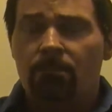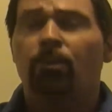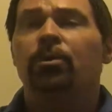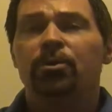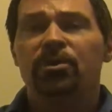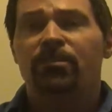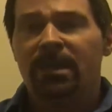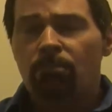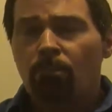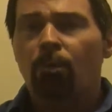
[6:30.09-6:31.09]
But would you
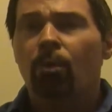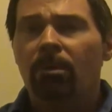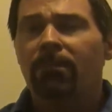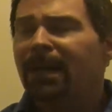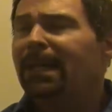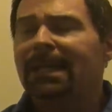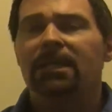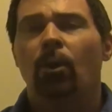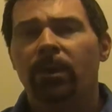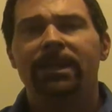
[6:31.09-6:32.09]
spend more money
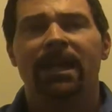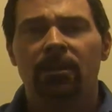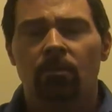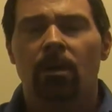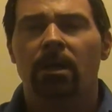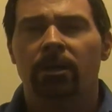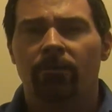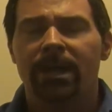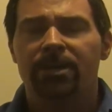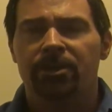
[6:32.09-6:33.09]
going down the wrong
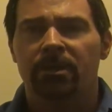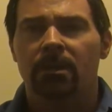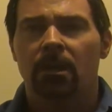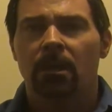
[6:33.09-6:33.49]
direction?